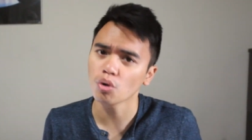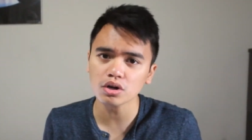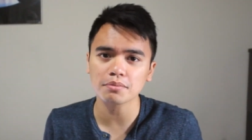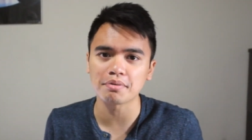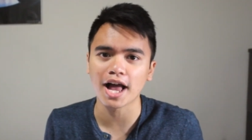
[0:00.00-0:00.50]

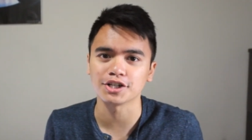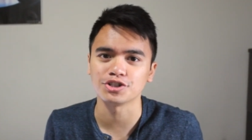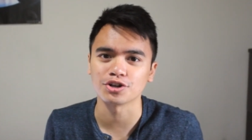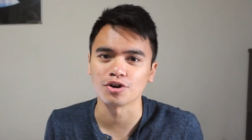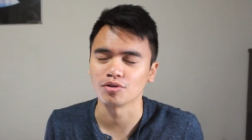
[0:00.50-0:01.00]
You're a bad
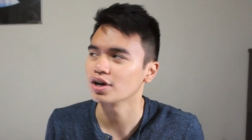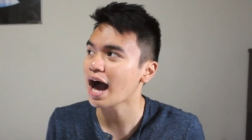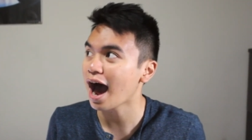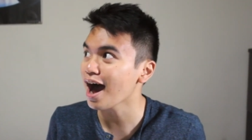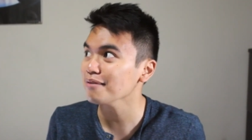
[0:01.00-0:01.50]
joke.
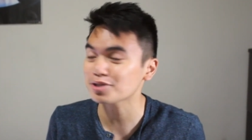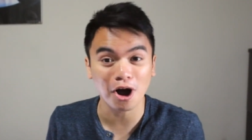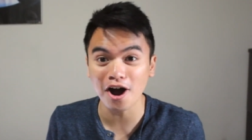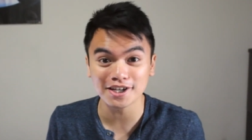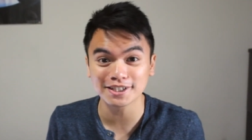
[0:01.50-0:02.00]
I'm
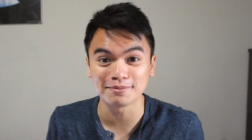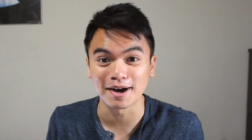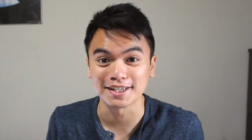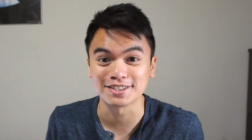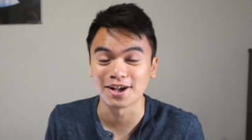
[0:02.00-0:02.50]
talking to
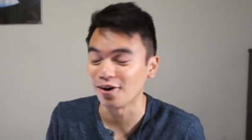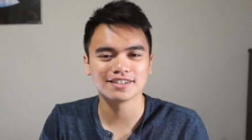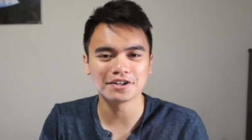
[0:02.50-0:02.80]
myself.